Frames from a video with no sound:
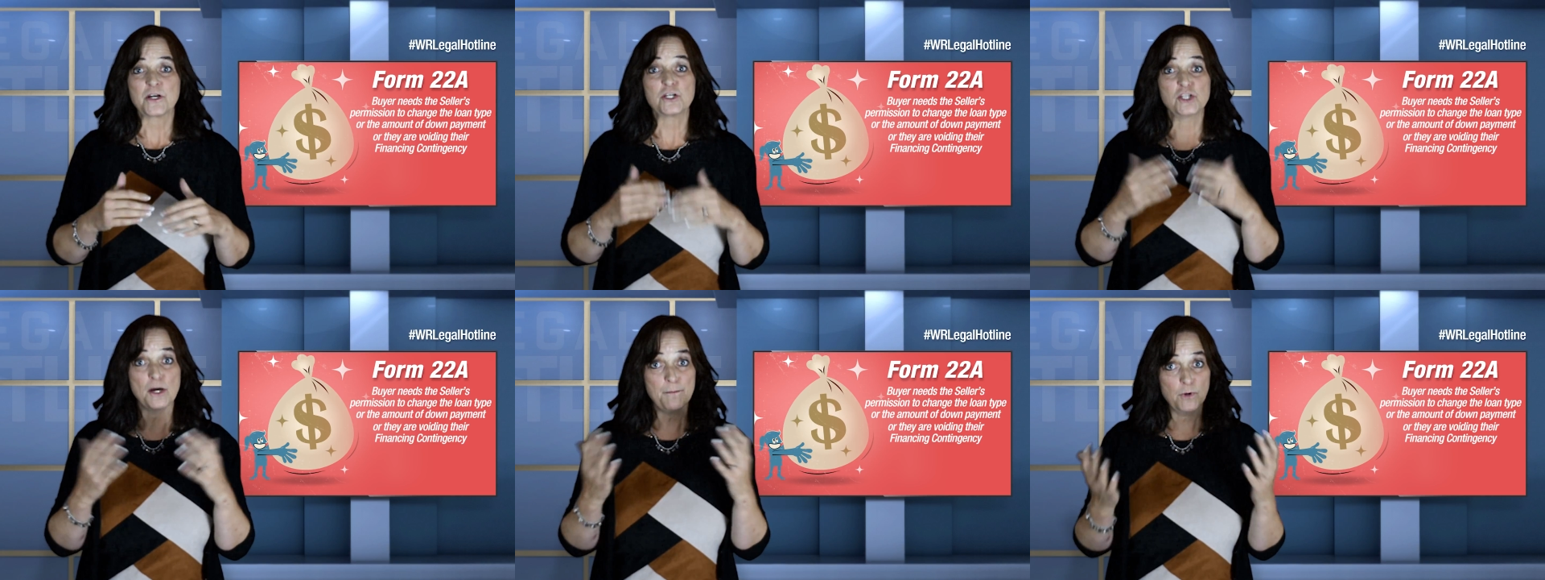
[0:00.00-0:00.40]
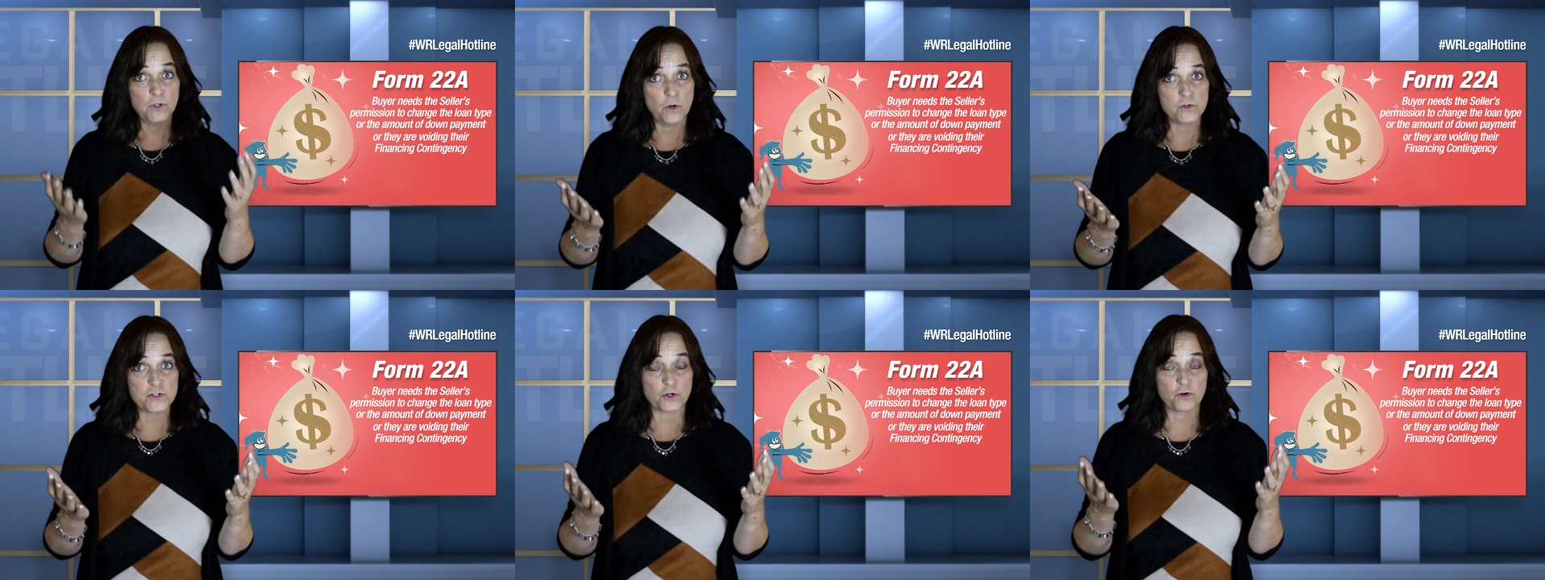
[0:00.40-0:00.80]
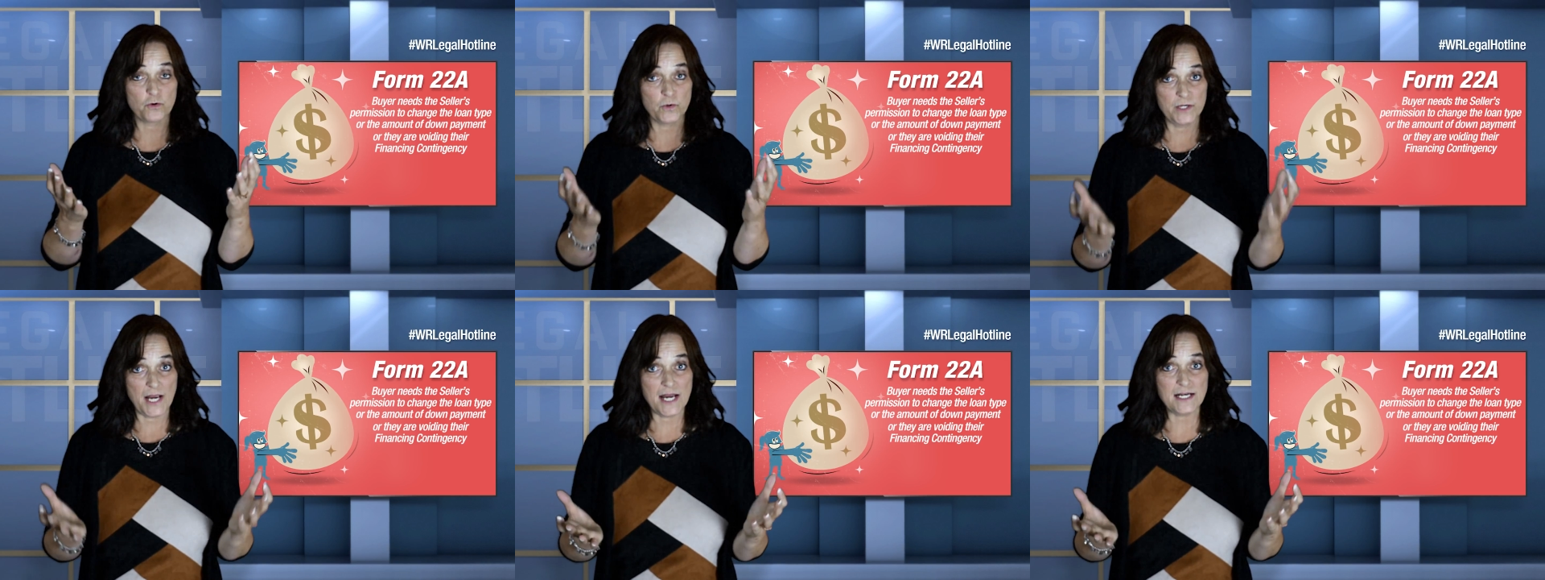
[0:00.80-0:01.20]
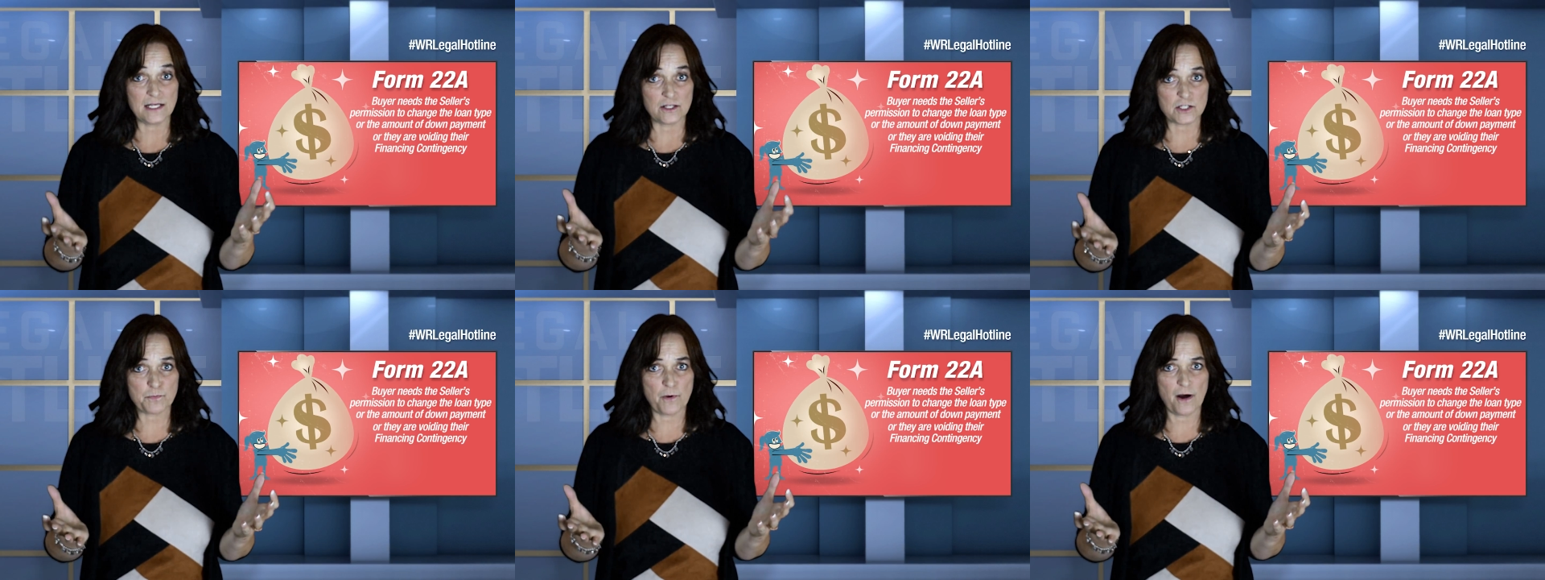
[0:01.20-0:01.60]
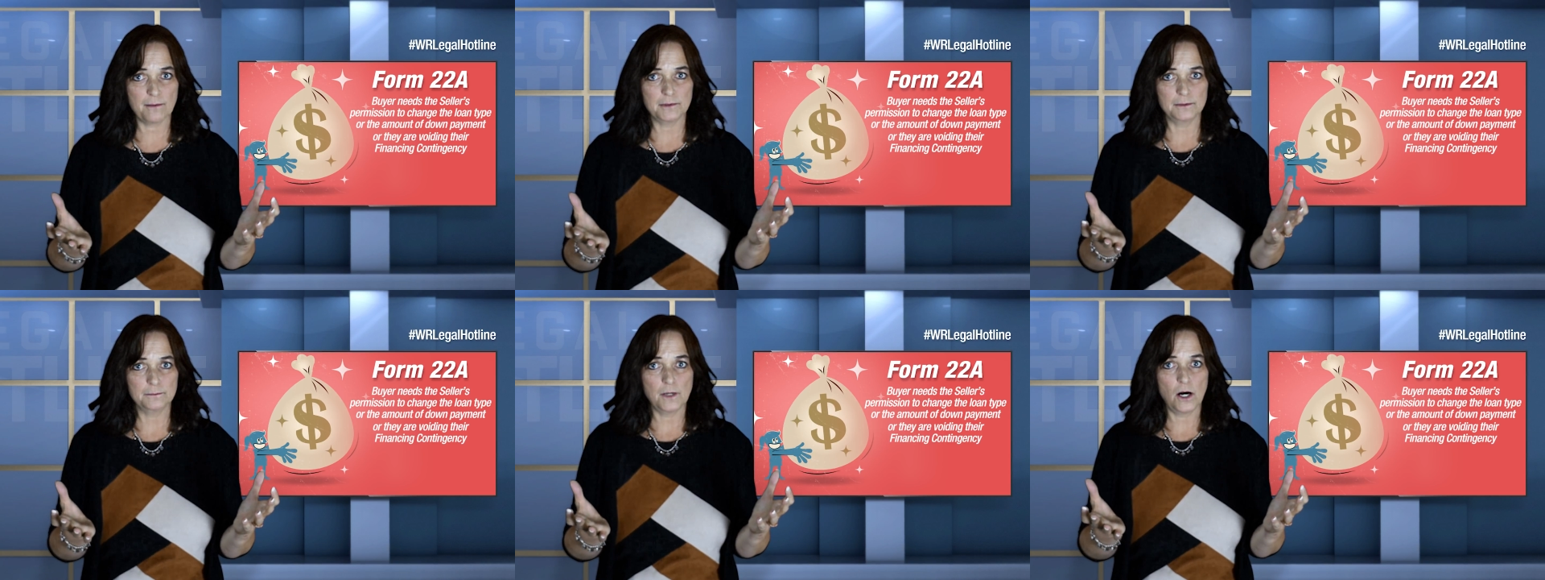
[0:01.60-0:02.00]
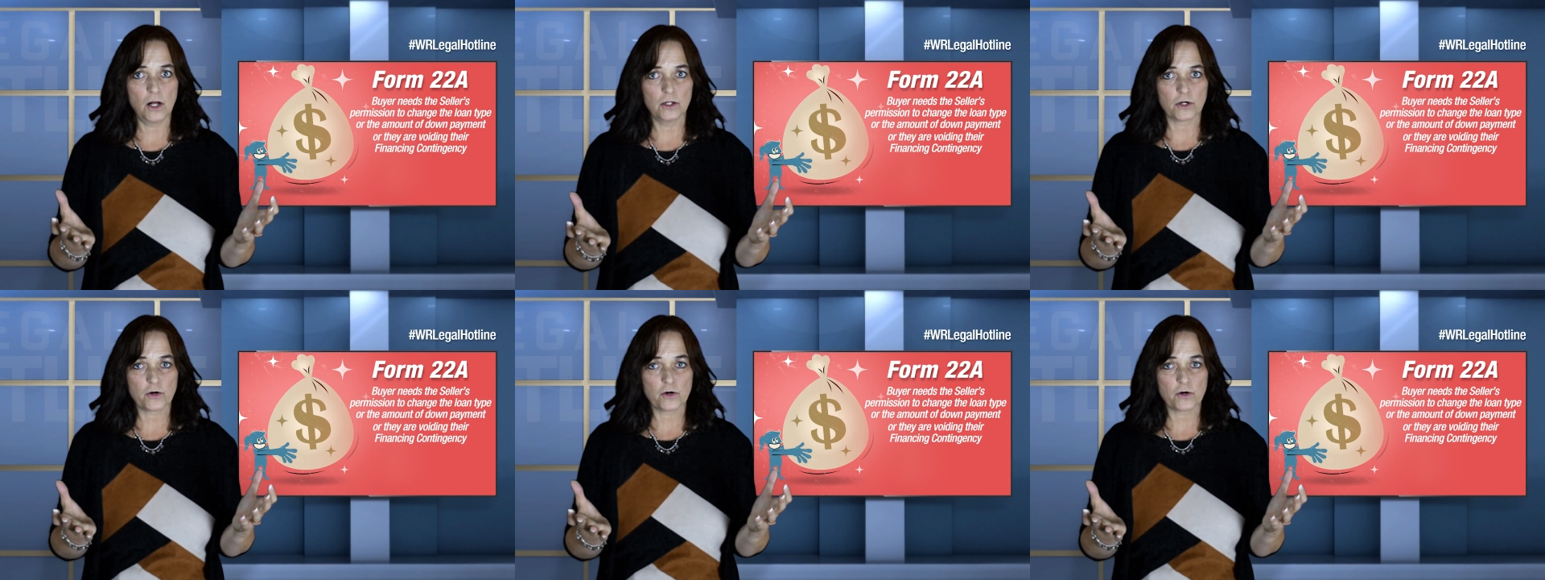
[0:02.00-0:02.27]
jumbo loans are creating this problem all